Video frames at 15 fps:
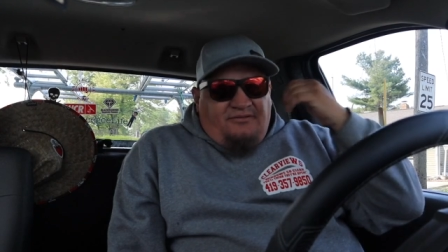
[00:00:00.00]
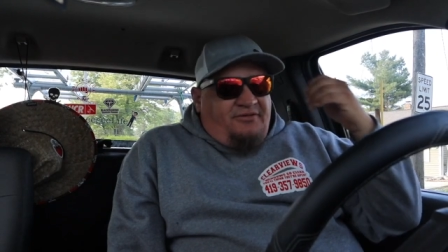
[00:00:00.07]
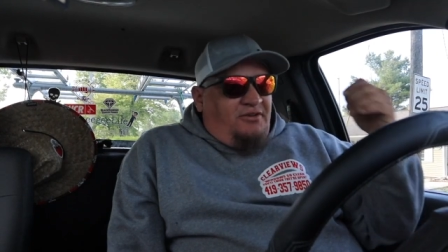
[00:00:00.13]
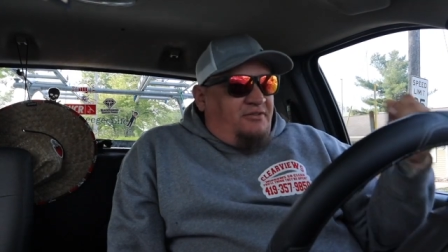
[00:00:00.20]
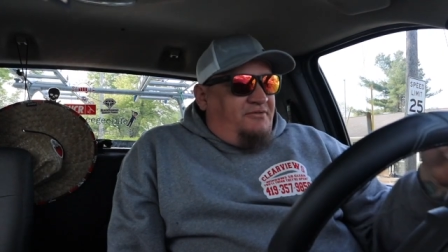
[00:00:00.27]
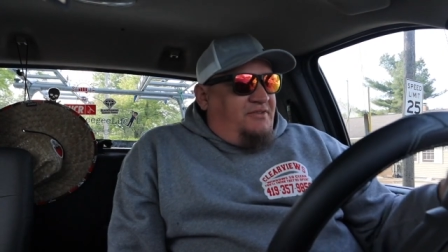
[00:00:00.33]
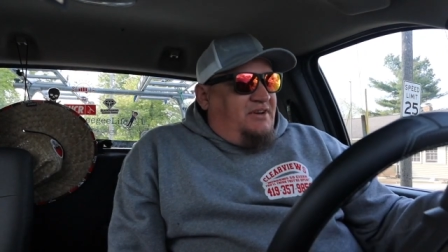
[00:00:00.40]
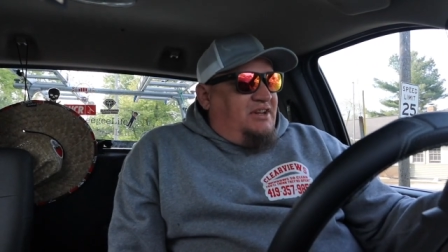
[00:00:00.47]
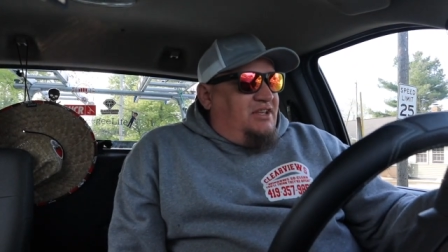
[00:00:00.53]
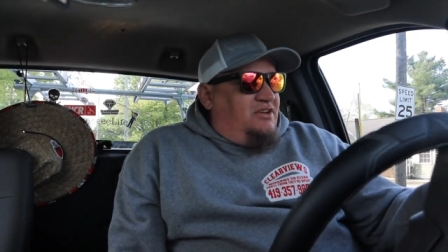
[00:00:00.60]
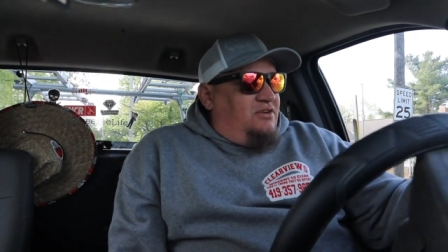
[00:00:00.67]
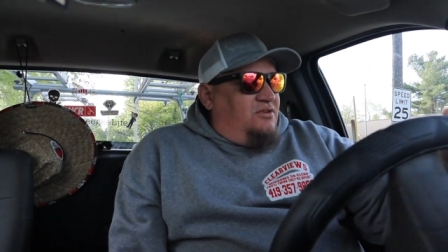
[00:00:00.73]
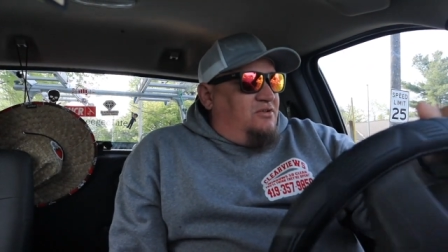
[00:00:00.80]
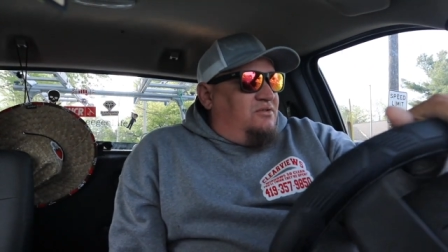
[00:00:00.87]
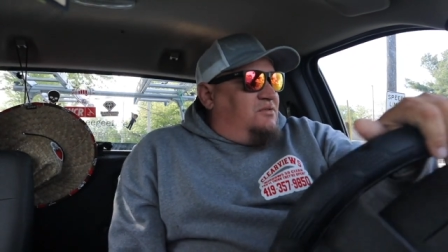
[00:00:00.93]
for a
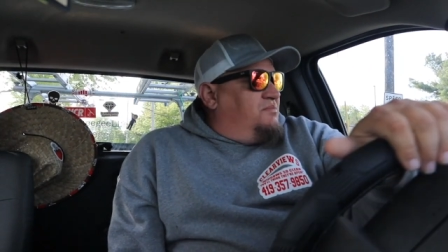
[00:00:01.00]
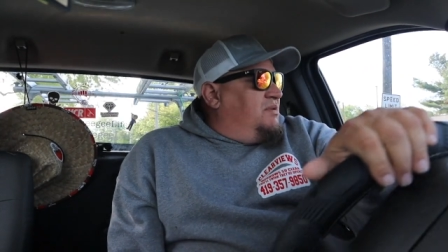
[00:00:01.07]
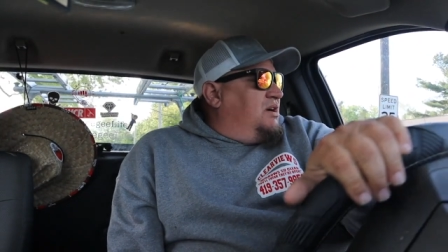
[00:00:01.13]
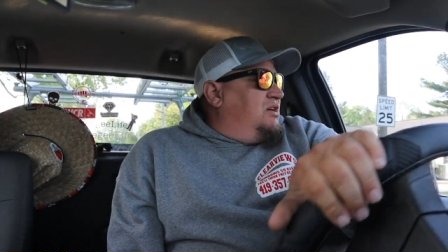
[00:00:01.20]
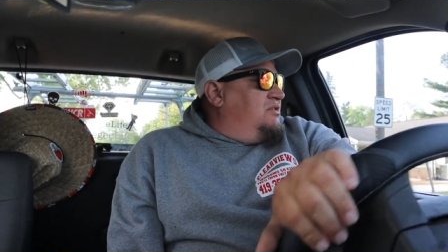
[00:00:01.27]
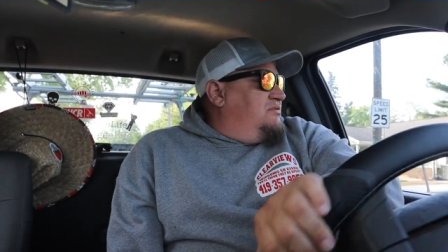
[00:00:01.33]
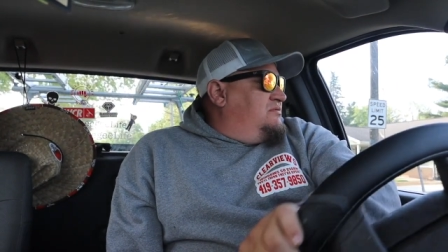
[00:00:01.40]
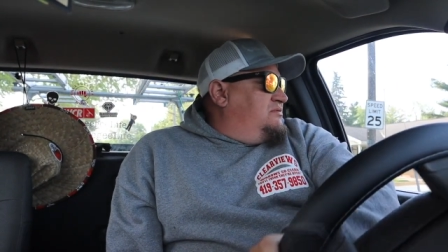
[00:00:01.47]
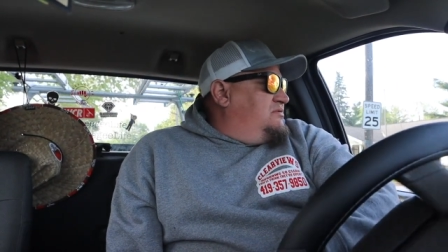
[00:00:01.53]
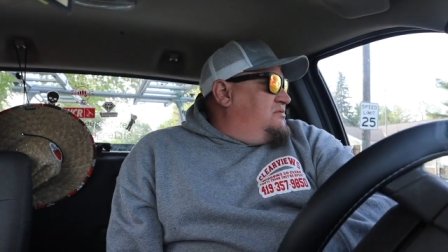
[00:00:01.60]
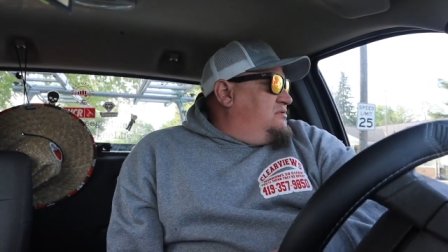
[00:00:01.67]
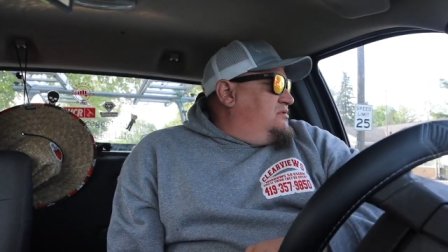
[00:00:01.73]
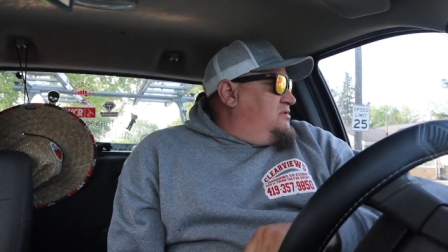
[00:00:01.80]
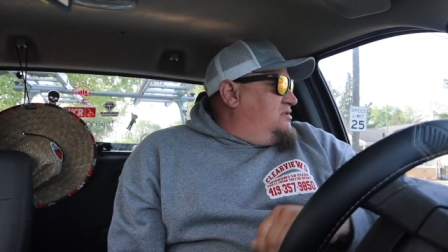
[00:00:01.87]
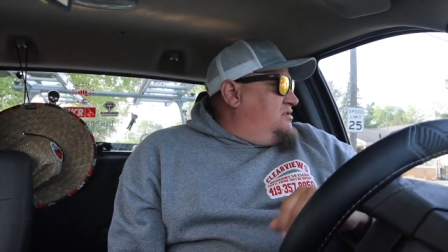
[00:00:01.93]
video about
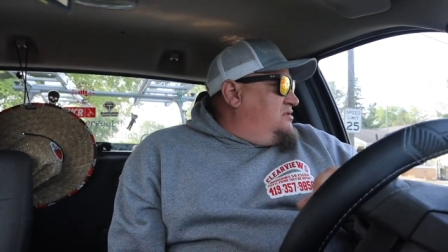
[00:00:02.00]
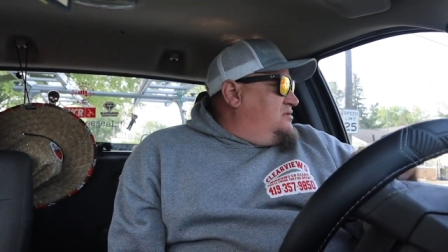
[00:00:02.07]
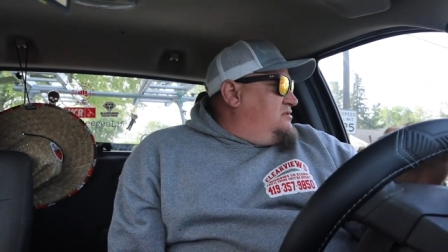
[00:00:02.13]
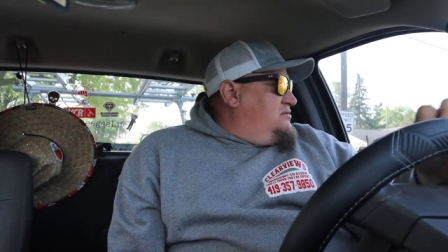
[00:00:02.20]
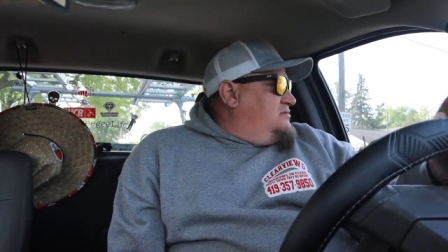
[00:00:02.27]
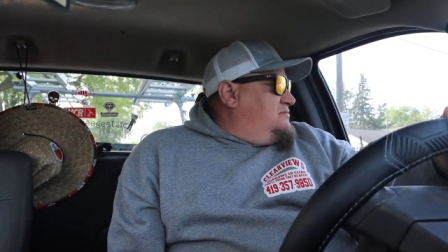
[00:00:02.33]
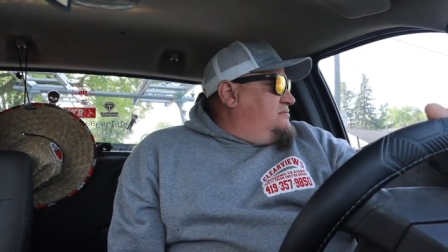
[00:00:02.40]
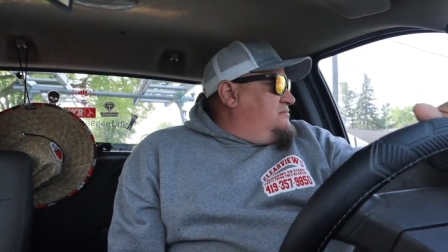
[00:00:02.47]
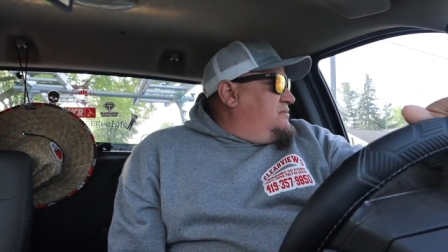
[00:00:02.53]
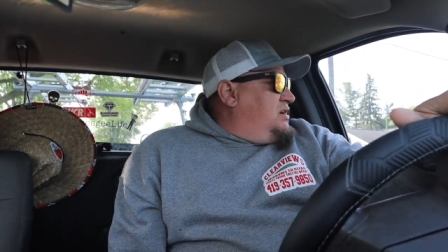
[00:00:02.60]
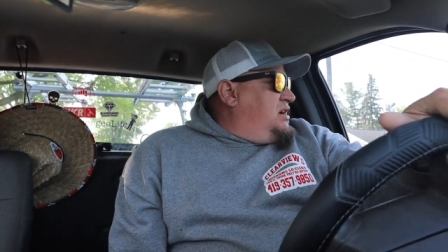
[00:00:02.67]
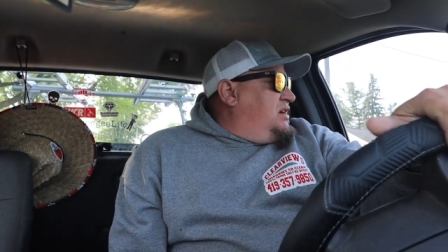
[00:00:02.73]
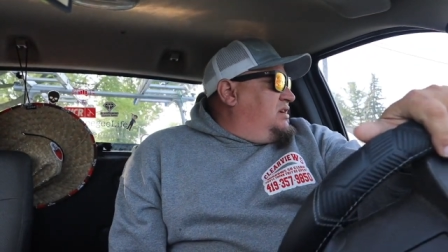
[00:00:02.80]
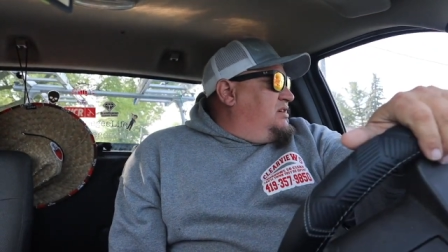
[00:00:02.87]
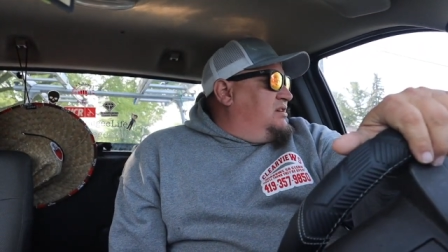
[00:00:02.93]

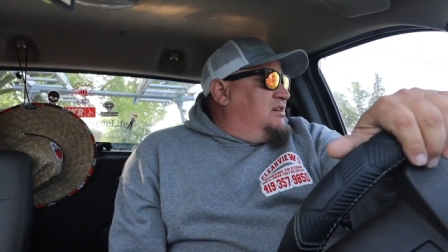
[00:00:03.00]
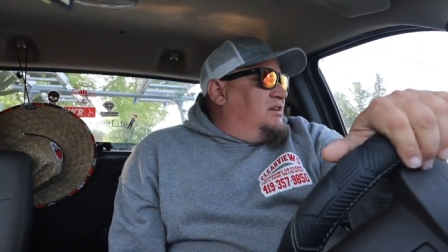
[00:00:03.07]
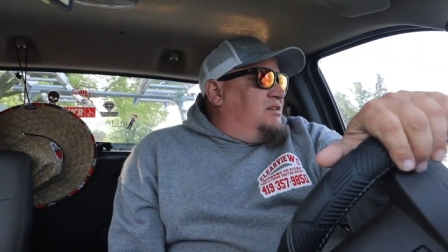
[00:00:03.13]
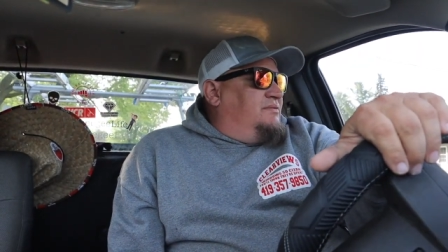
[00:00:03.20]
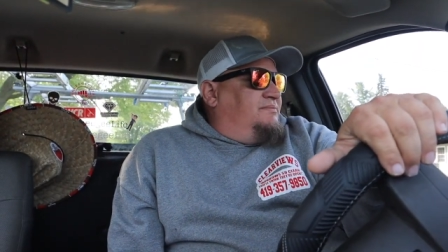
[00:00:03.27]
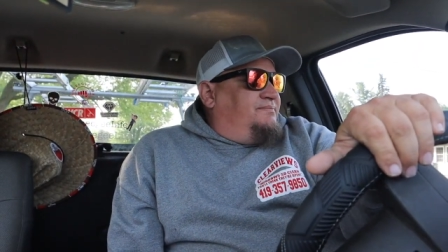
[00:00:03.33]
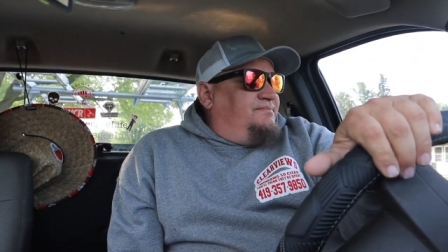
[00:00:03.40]
my, uh,